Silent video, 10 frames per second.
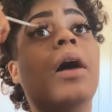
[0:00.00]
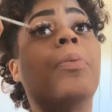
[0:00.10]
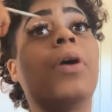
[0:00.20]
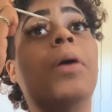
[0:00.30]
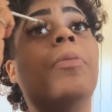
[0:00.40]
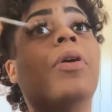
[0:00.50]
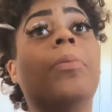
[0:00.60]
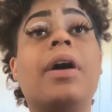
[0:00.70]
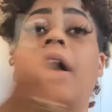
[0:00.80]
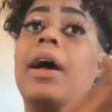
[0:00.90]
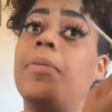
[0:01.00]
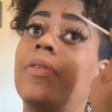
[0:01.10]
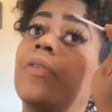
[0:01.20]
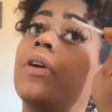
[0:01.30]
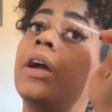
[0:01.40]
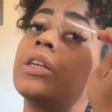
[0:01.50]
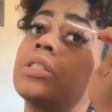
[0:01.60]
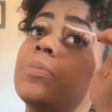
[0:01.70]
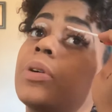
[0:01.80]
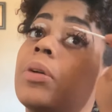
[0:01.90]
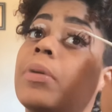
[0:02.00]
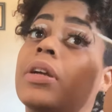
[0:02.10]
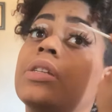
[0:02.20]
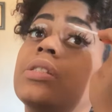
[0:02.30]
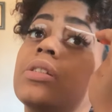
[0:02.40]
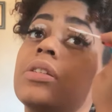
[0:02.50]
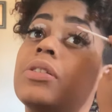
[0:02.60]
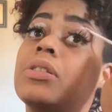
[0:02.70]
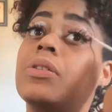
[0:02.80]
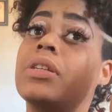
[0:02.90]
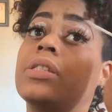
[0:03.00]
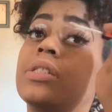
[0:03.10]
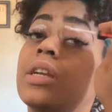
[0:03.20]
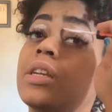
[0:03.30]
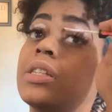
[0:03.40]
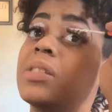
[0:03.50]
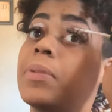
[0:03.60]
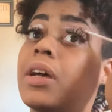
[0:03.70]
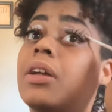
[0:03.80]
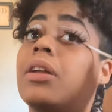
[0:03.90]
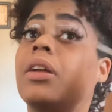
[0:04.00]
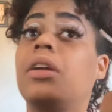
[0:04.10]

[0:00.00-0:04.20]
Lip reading: primer on my eye before I actually put on my concealer so it can stay in its spot.